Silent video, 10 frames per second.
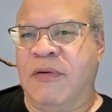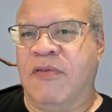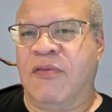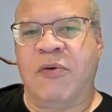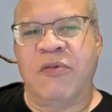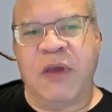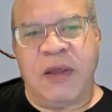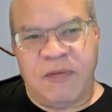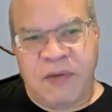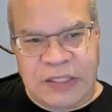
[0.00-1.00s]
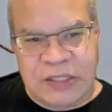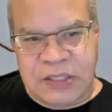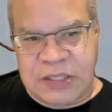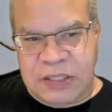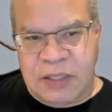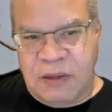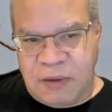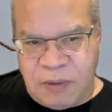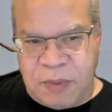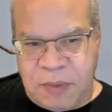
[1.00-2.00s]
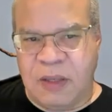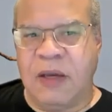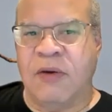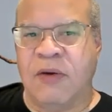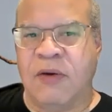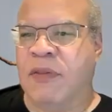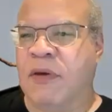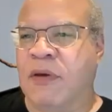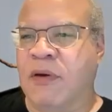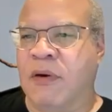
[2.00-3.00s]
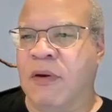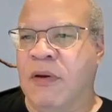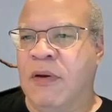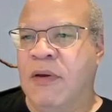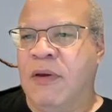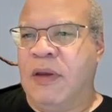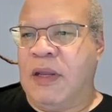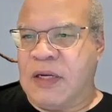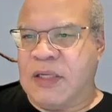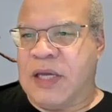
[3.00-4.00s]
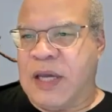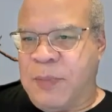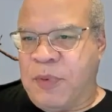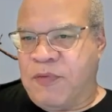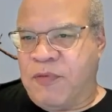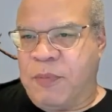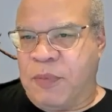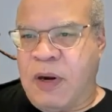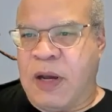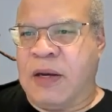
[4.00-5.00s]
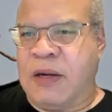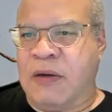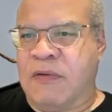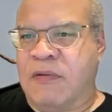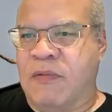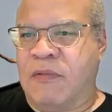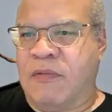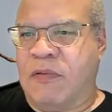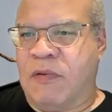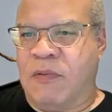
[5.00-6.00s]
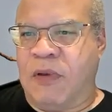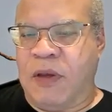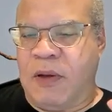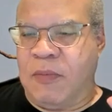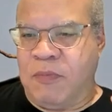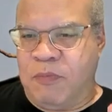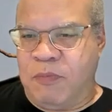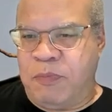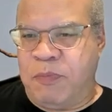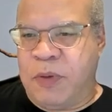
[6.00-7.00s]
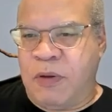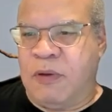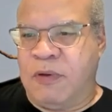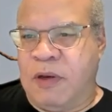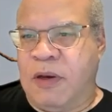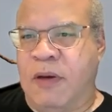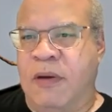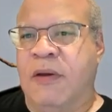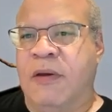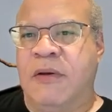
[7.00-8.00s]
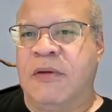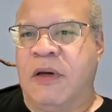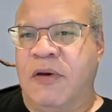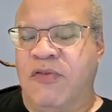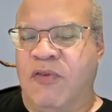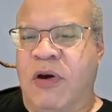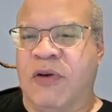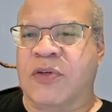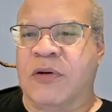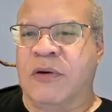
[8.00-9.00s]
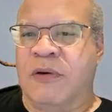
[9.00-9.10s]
So it's kind of nice to see a little bit later in the year an example of a product to kind of build a structure.